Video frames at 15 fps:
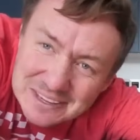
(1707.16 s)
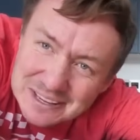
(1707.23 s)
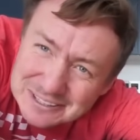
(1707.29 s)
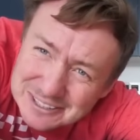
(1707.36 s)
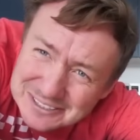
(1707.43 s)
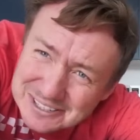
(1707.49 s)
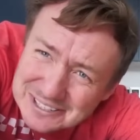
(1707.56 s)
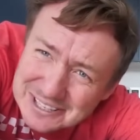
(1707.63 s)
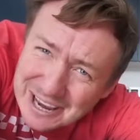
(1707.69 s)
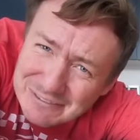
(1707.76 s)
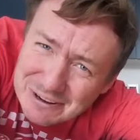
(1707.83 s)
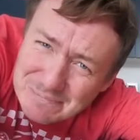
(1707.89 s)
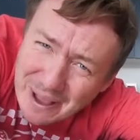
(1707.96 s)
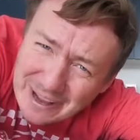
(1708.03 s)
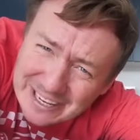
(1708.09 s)
Doesn't
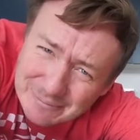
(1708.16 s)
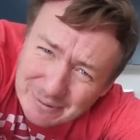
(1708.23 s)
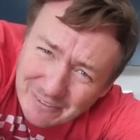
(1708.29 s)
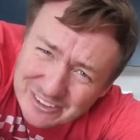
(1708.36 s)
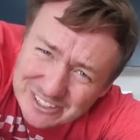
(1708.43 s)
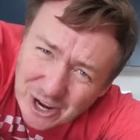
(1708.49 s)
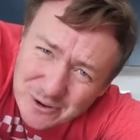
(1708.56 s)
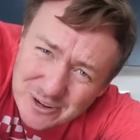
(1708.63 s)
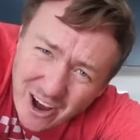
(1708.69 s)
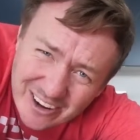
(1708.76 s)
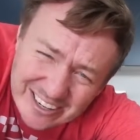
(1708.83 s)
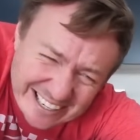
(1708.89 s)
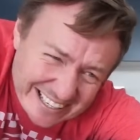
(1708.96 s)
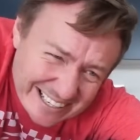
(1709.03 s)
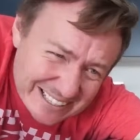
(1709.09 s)
David Beckham have his own
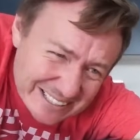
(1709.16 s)
honey?